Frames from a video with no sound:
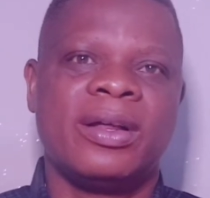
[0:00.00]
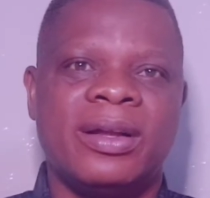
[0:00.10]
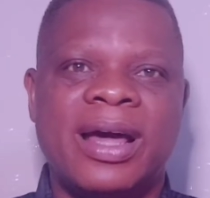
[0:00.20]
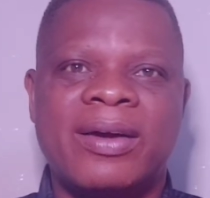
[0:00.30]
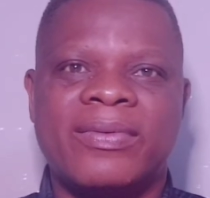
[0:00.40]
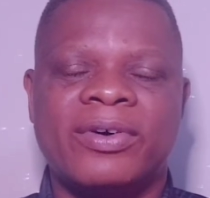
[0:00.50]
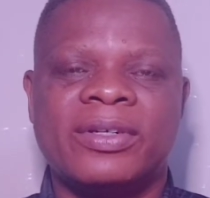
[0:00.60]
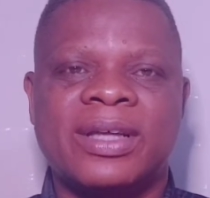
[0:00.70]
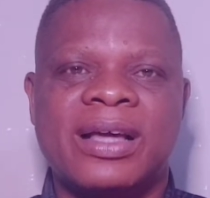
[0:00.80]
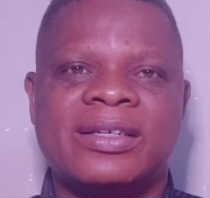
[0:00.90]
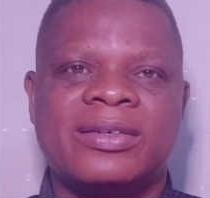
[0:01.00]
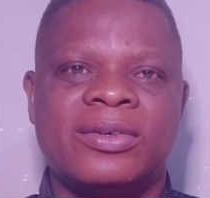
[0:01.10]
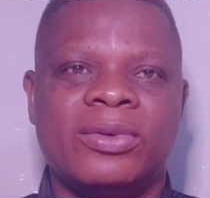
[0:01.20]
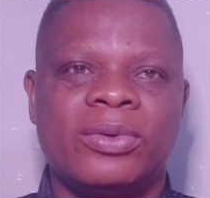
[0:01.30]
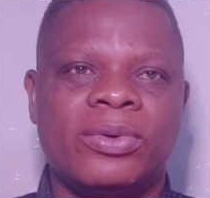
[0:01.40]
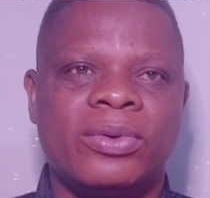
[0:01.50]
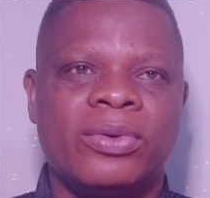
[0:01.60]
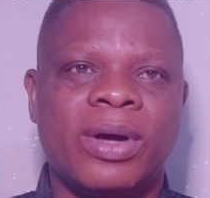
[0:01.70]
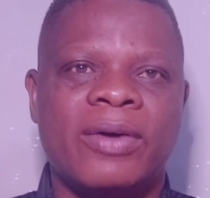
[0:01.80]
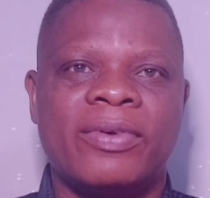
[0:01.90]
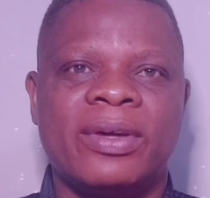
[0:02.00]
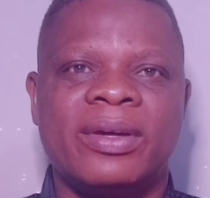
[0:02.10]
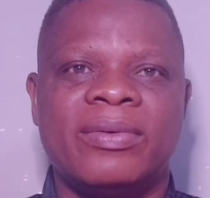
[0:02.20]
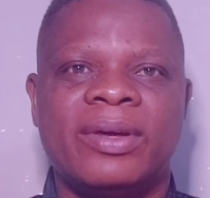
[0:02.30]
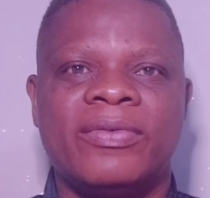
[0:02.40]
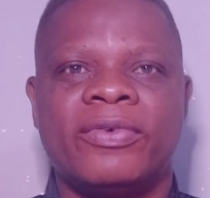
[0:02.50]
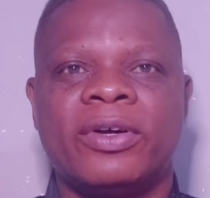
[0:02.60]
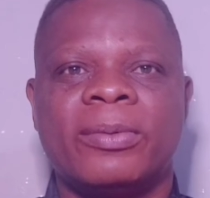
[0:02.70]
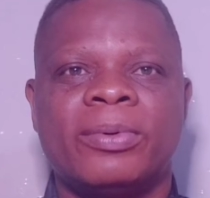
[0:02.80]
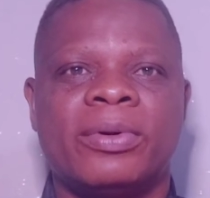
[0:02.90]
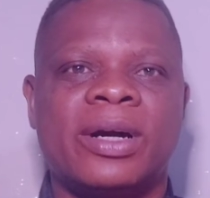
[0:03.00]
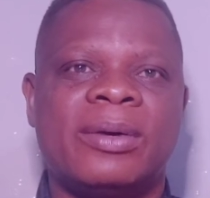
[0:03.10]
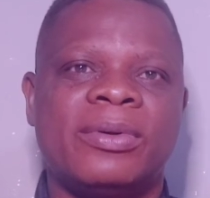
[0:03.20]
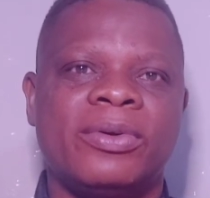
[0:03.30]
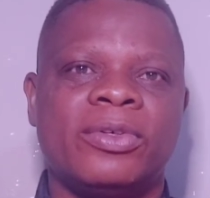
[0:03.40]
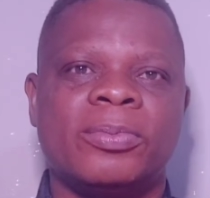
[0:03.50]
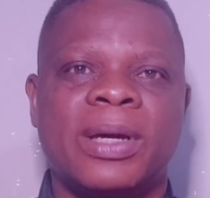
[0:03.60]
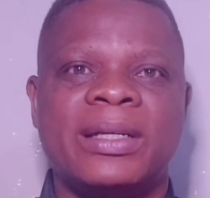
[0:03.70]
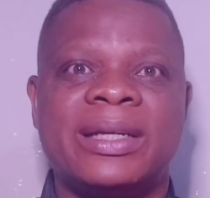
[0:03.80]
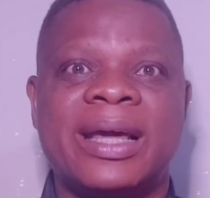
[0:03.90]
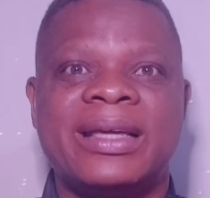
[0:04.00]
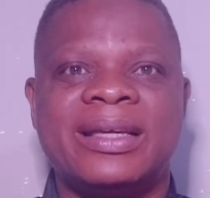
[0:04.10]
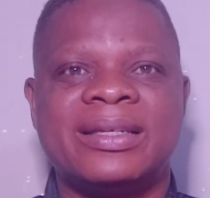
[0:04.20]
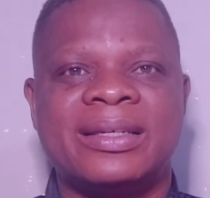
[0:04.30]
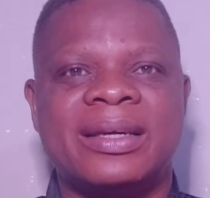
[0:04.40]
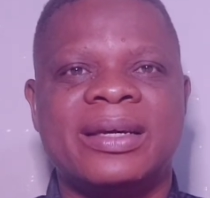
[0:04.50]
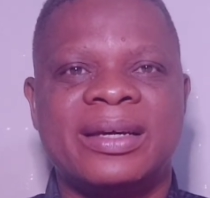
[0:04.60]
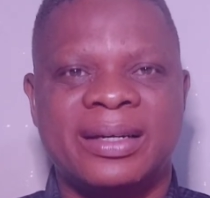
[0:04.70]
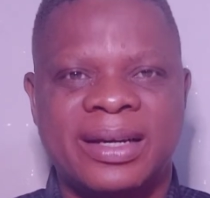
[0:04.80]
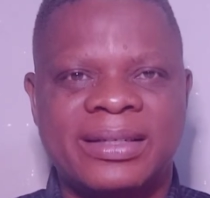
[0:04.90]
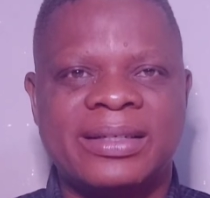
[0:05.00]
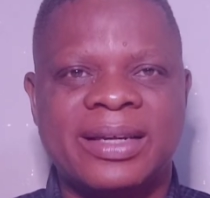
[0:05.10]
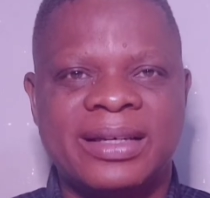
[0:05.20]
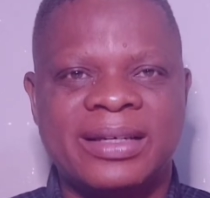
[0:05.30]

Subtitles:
Like, for instance, you have a 4-year program, you spend 10 years. That is